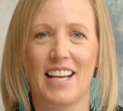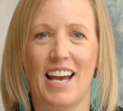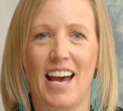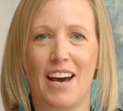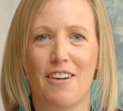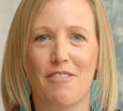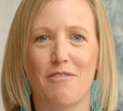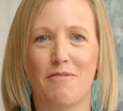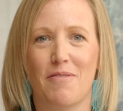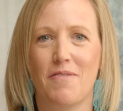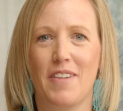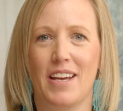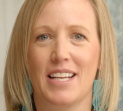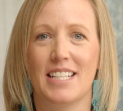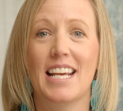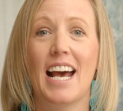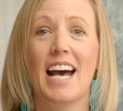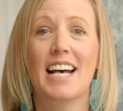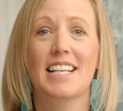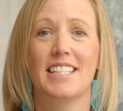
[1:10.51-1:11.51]
that have
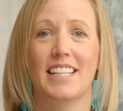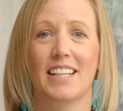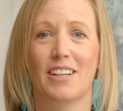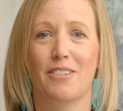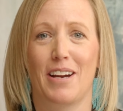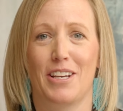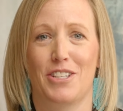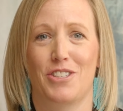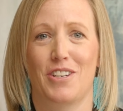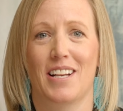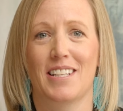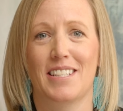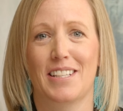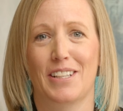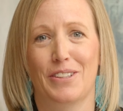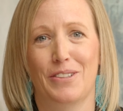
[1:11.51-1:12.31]
fantastic restaurants,